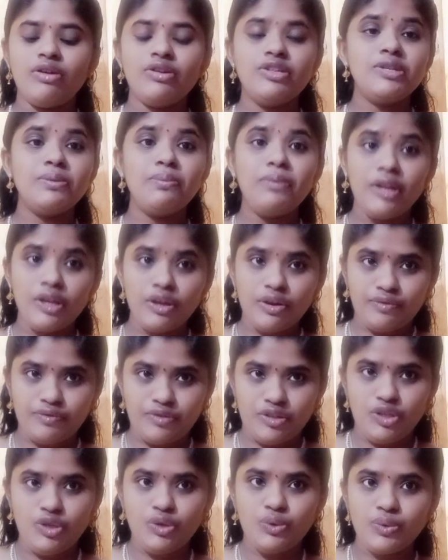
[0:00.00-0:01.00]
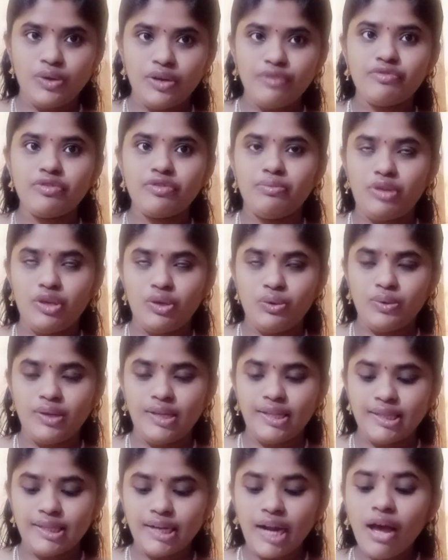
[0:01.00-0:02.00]
dribbling of the urine from the
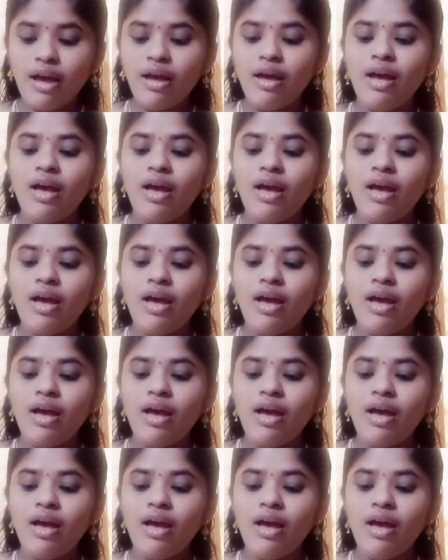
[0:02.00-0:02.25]
urethra.